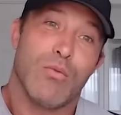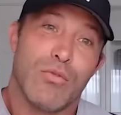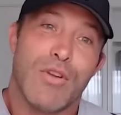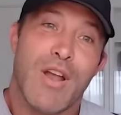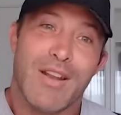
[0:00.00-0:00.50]

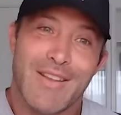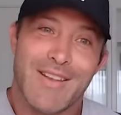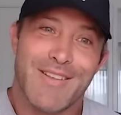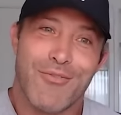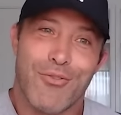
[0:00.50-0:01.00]
you're not
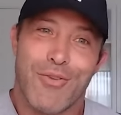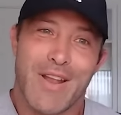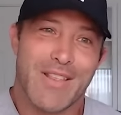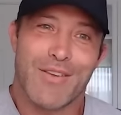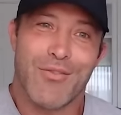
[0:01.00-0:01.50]
eating
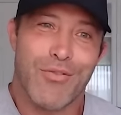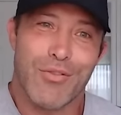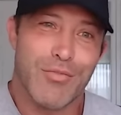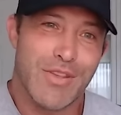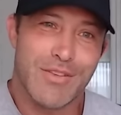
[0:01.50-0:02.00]
anything
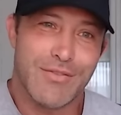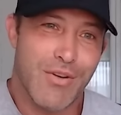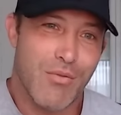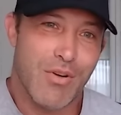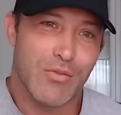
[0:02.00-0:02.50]
horrible that you
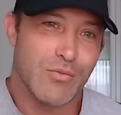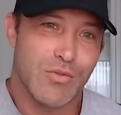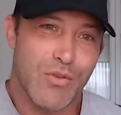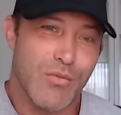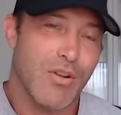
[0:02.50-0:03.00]
don't want to
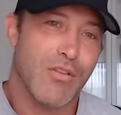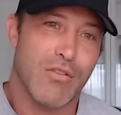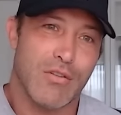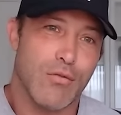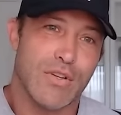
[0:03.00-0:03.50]
absorb on a
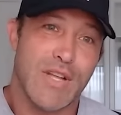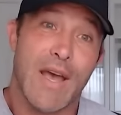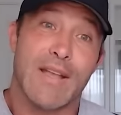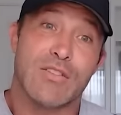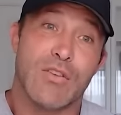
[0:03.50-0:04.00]
carnivore diet.